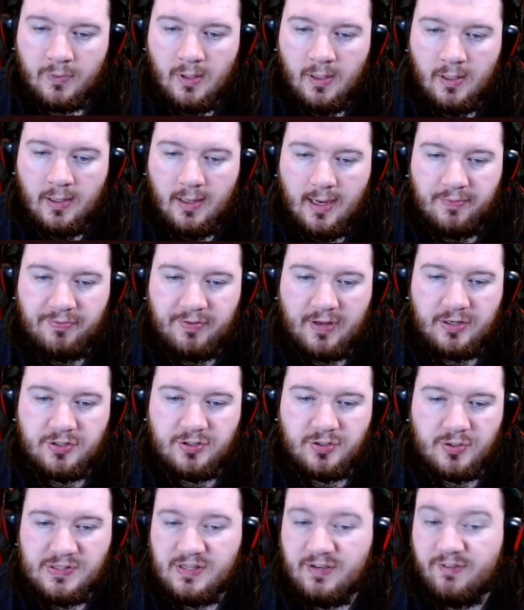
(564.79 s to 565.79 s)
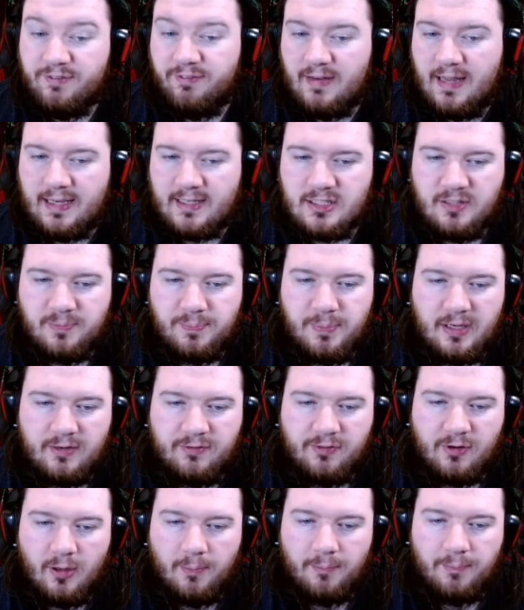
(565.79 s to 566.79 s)
Ain't that a doozy of flags to pick
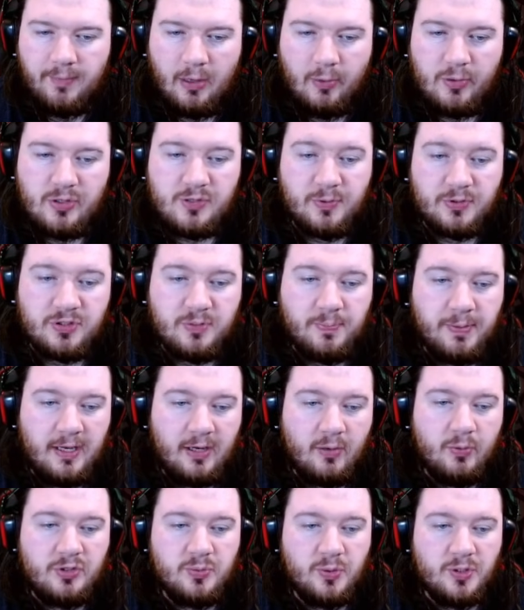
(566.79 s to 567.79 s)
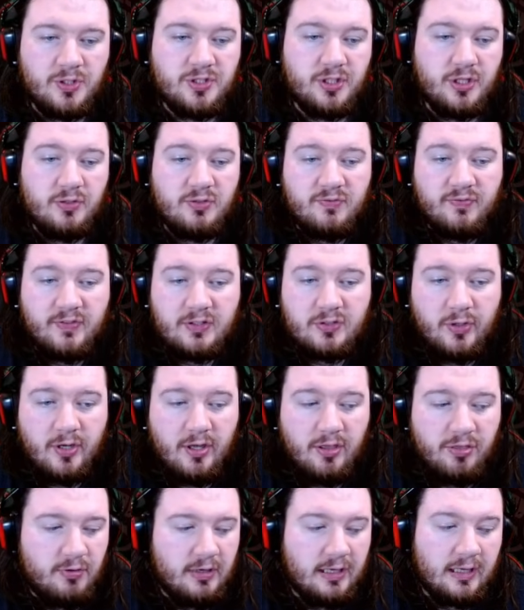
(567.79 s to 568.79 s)
from? How are we supposed to pick which ones to use in Victoria
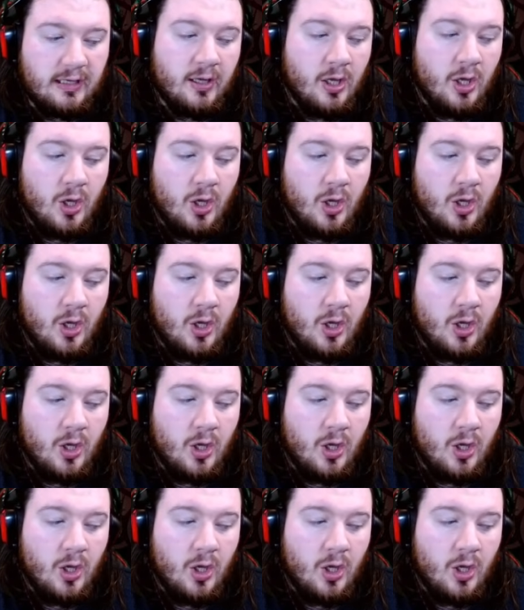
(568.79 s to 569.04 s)
3?